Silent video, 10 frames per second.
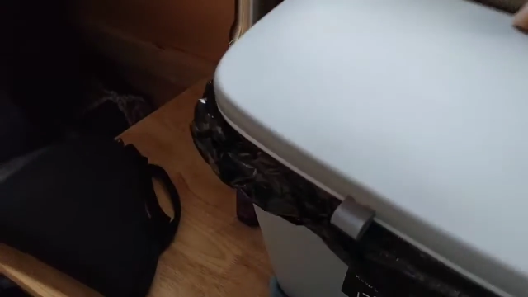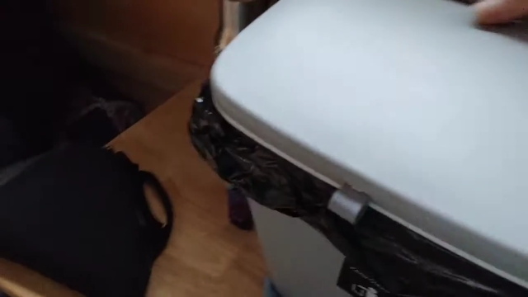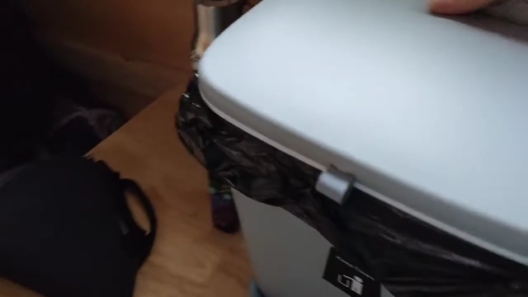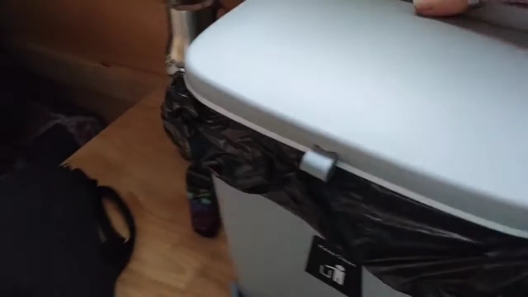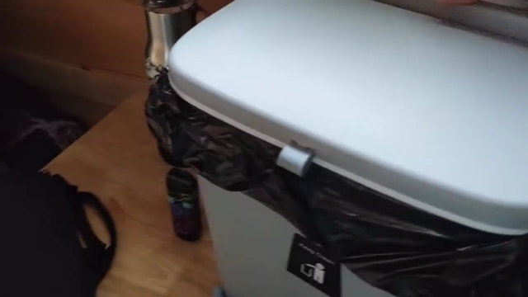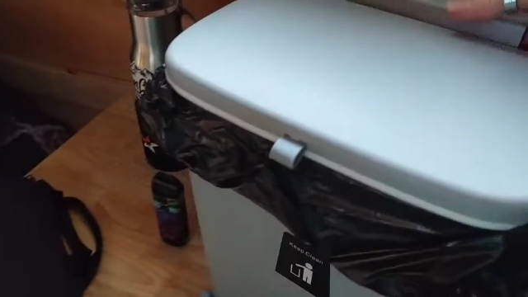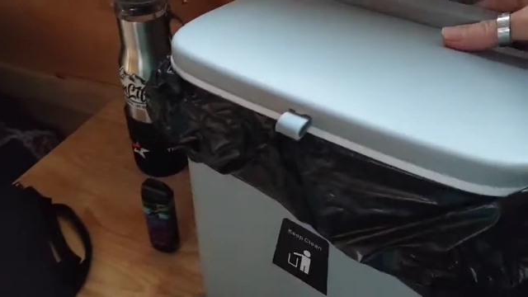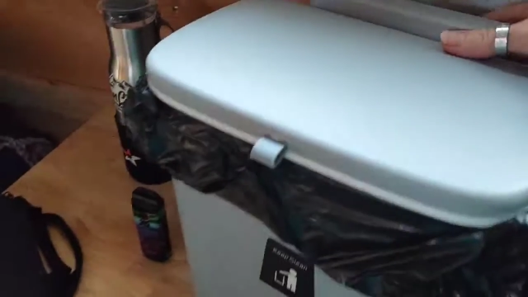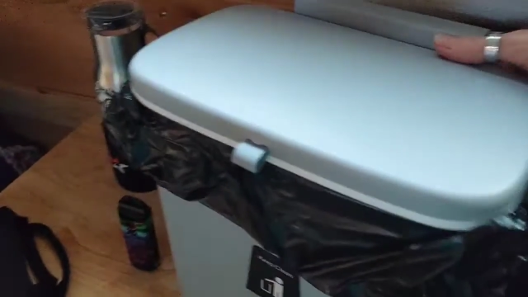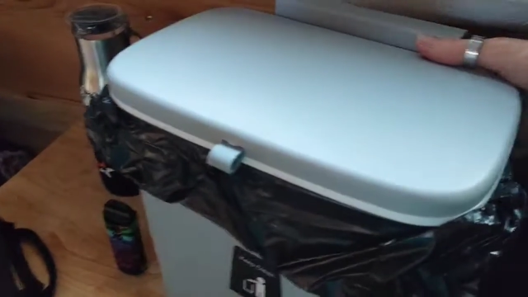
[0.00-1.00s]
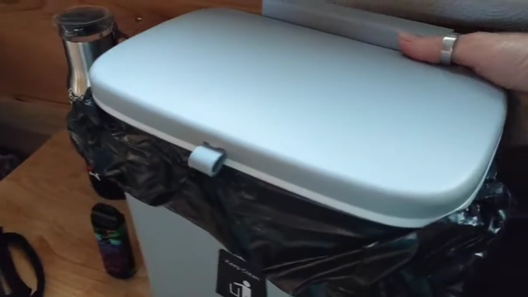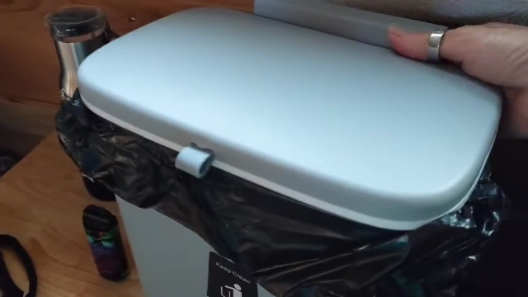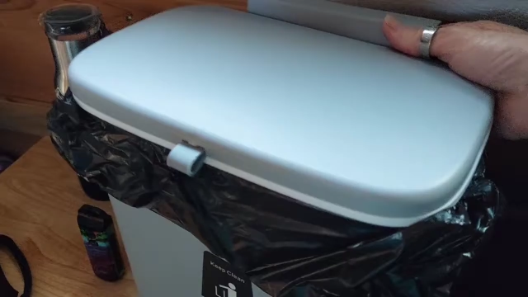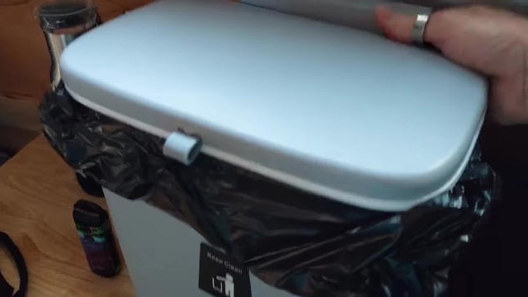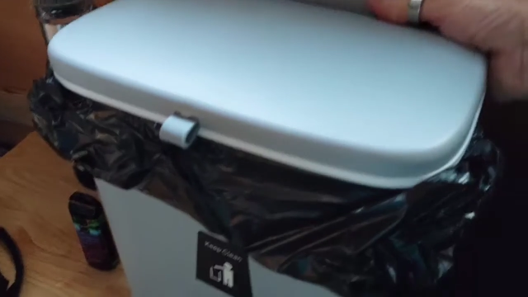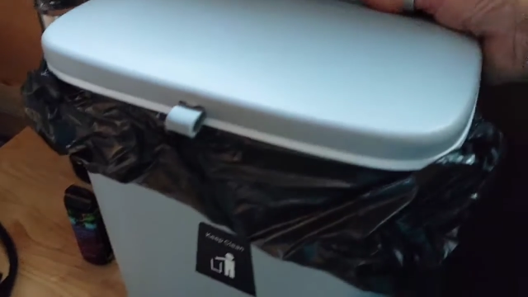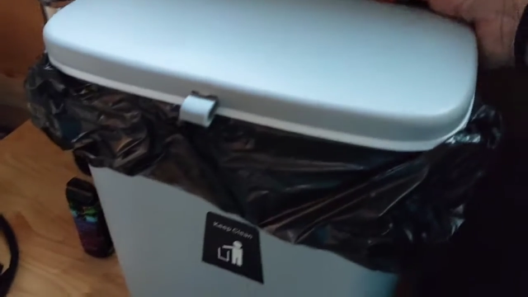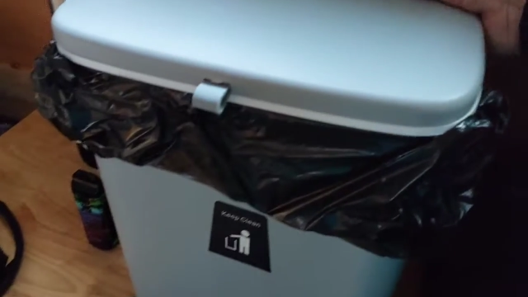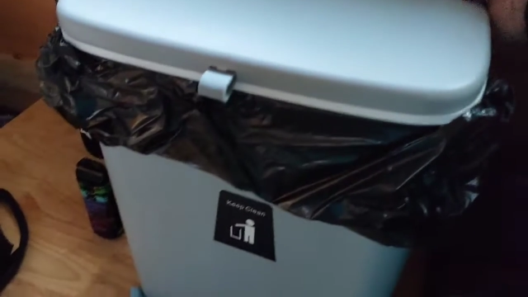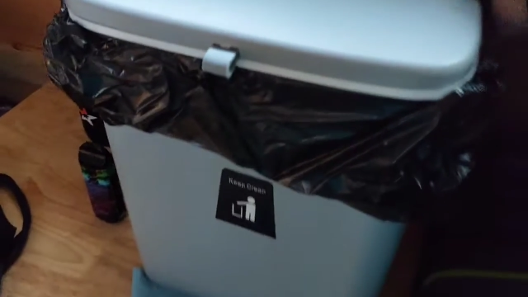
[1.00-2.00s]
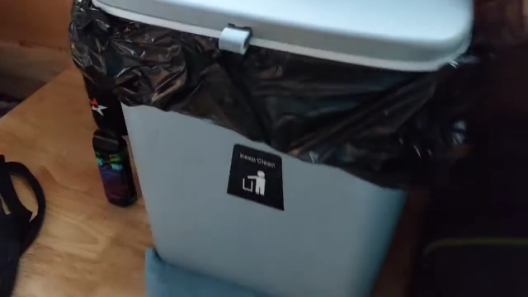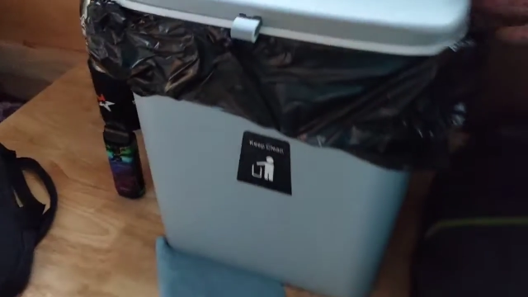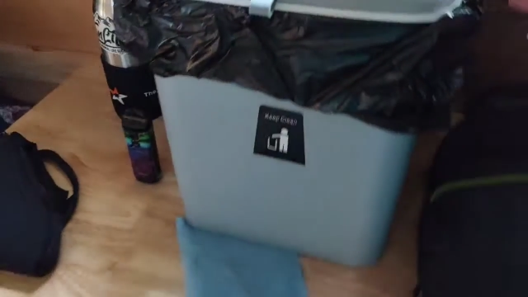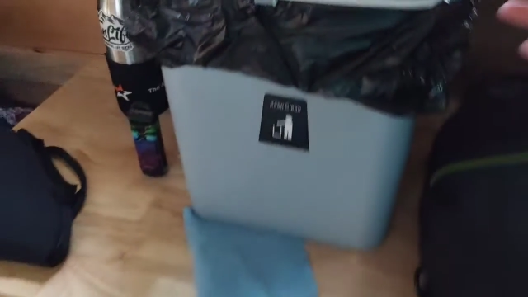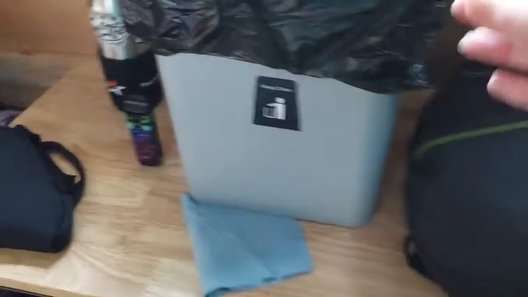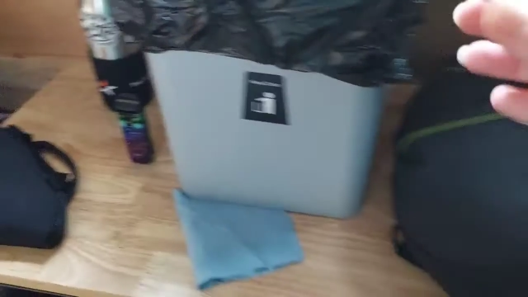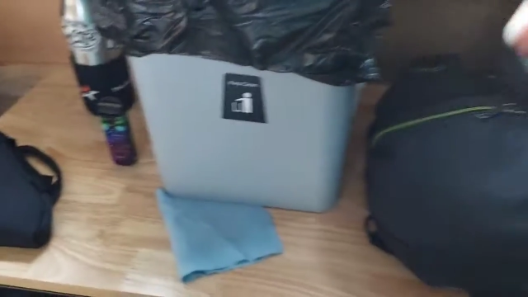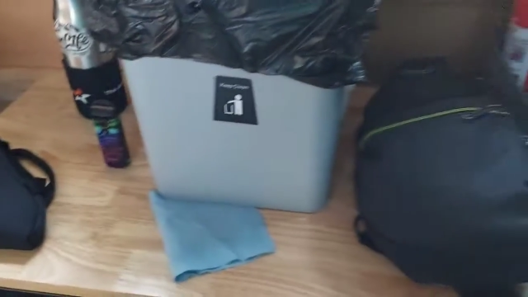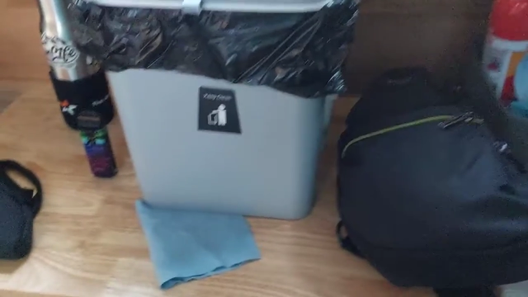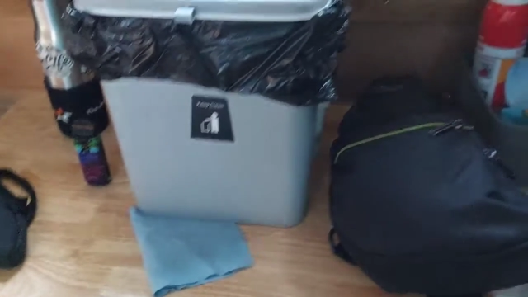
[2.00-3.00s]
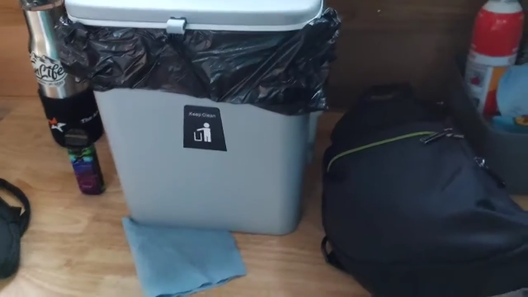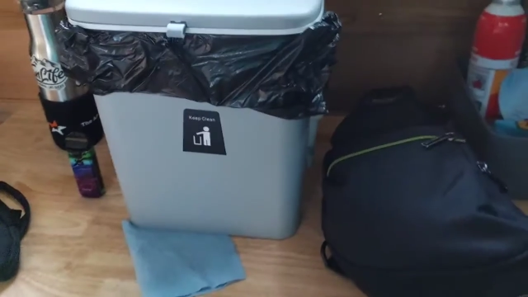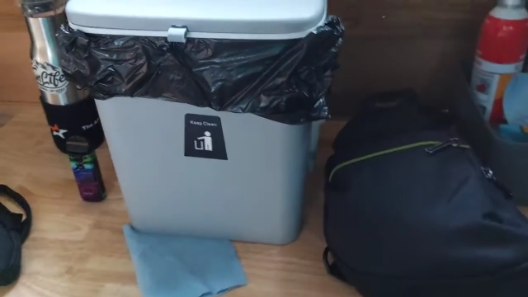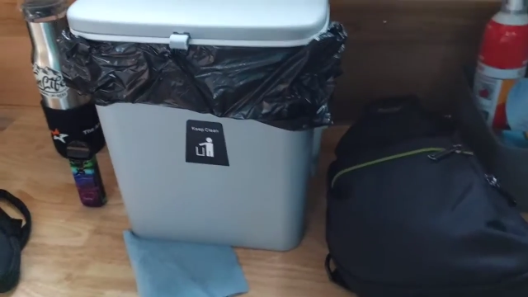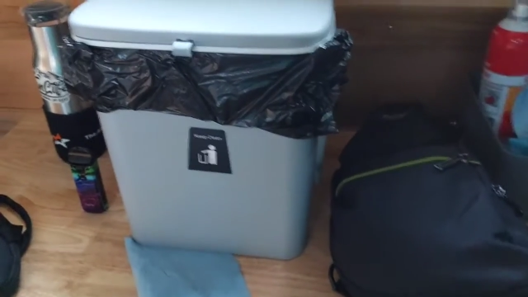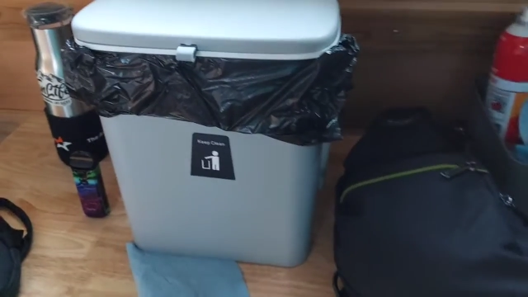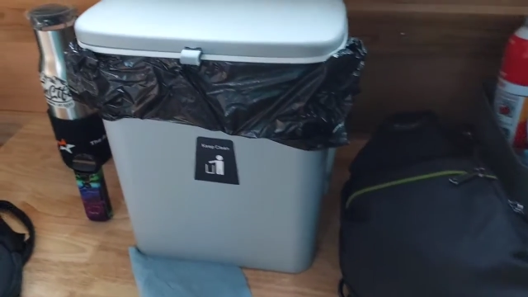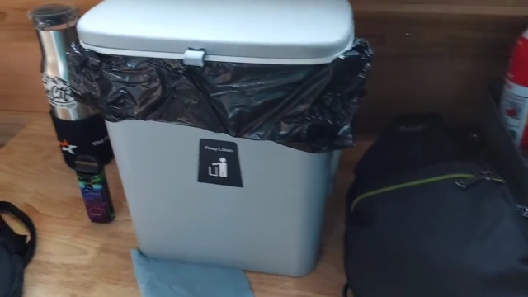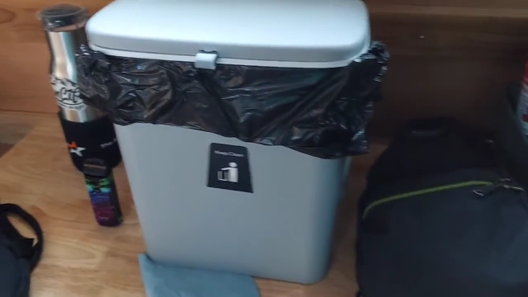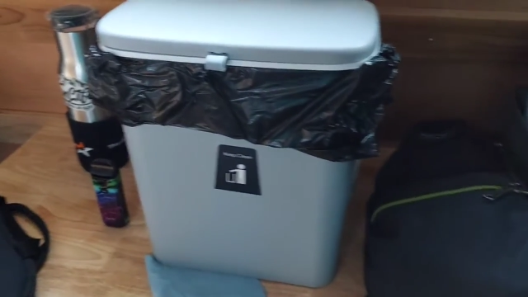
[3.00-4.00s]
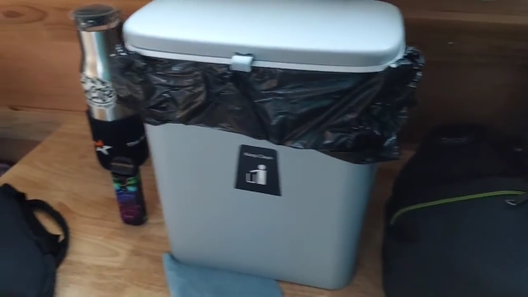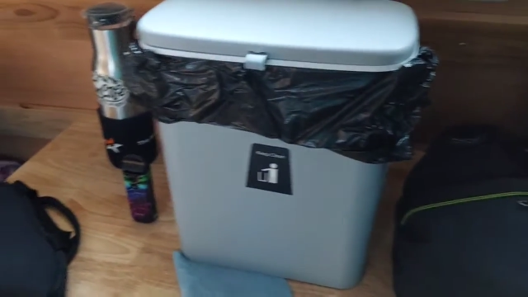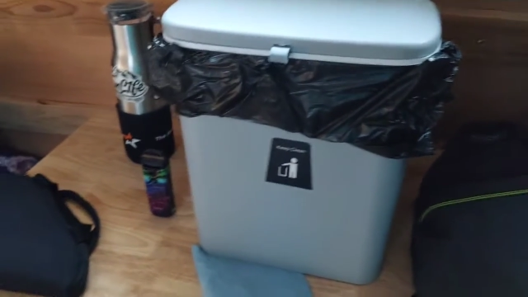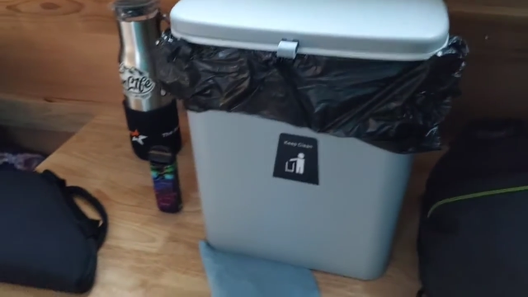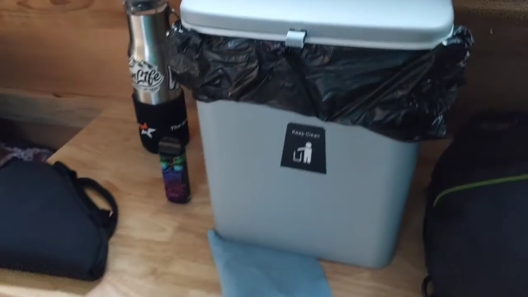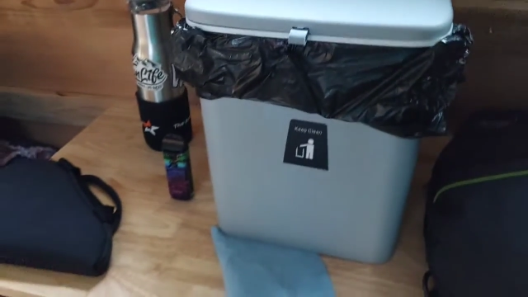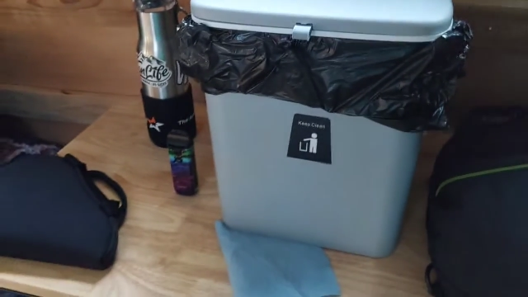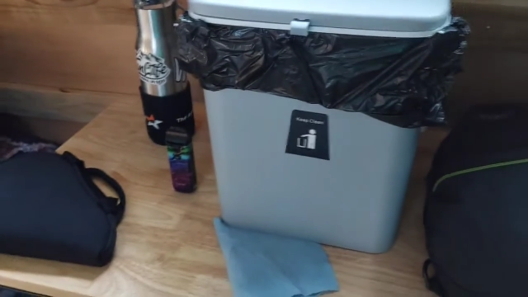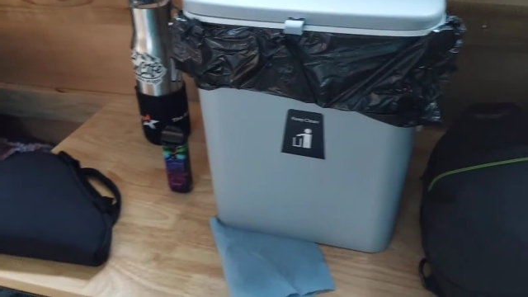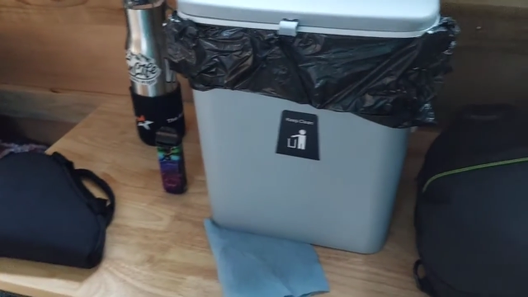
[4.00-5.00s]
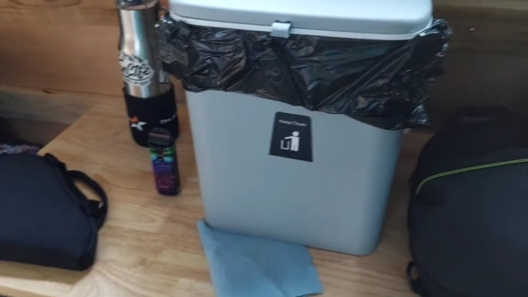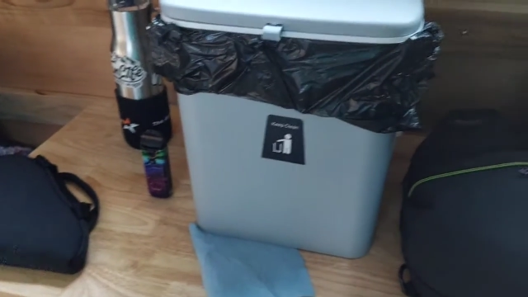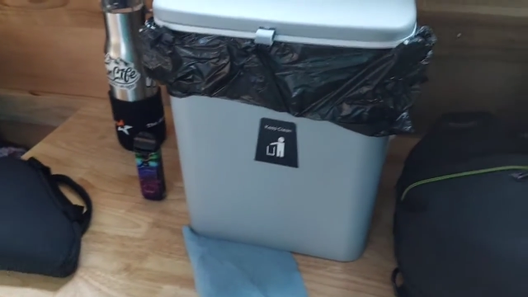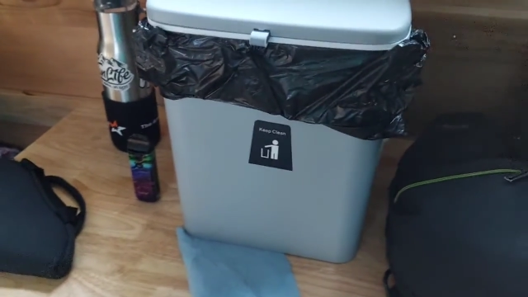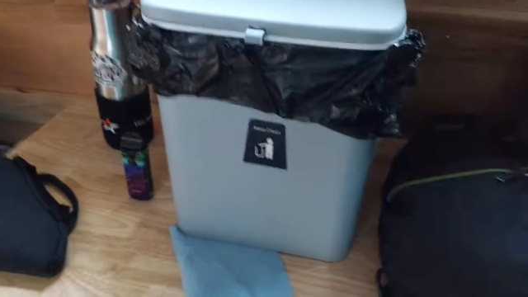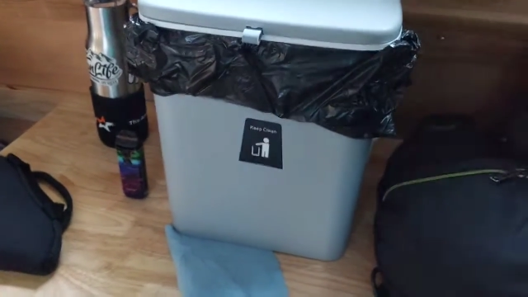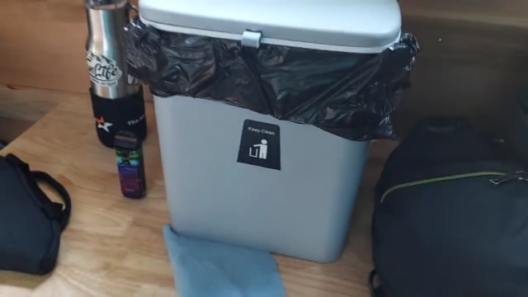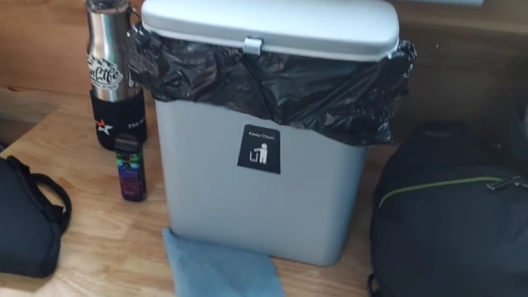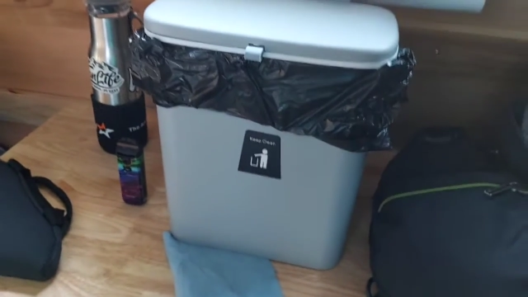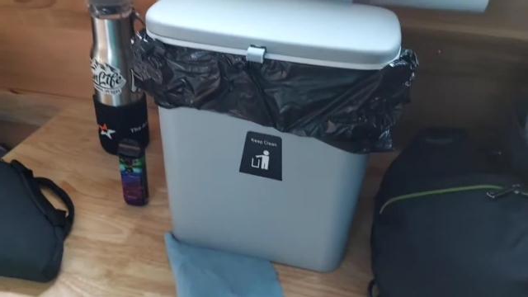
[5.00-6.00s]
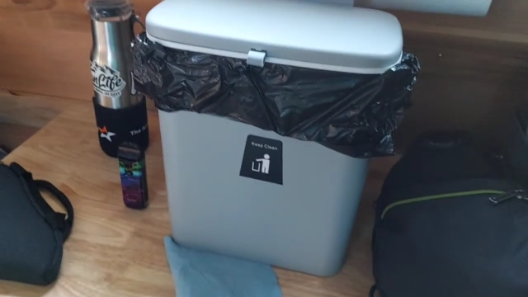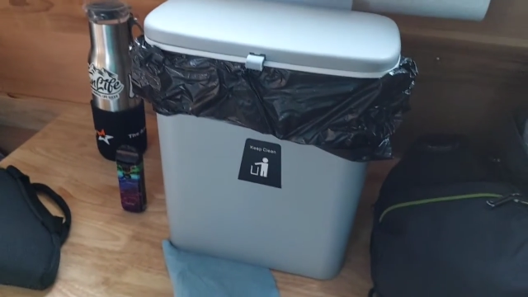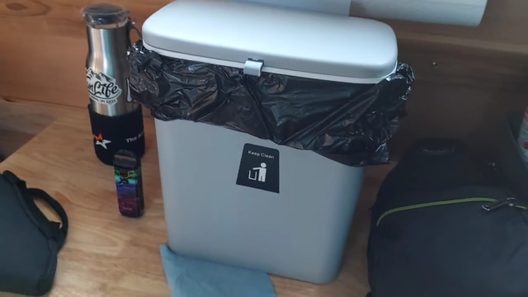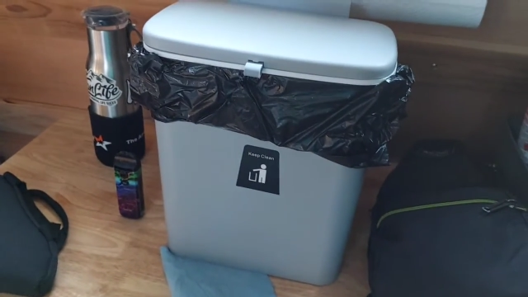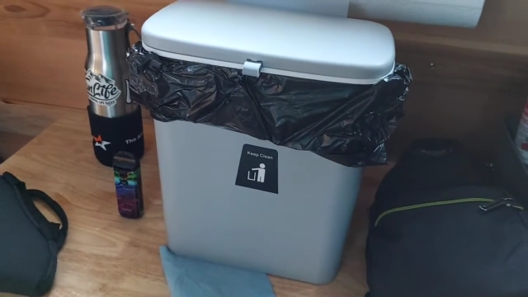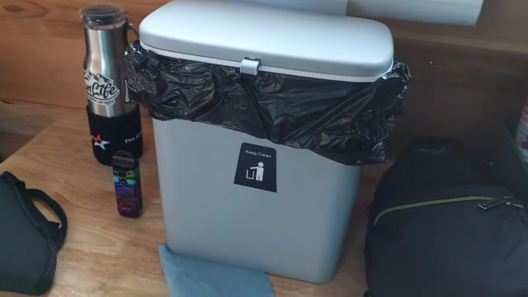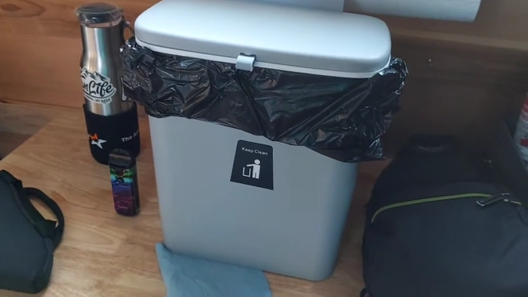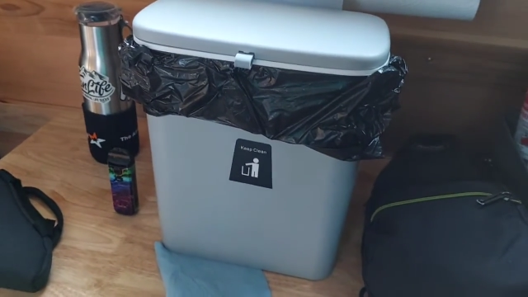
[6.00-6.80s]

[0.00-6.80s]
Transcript: (no speaker visible)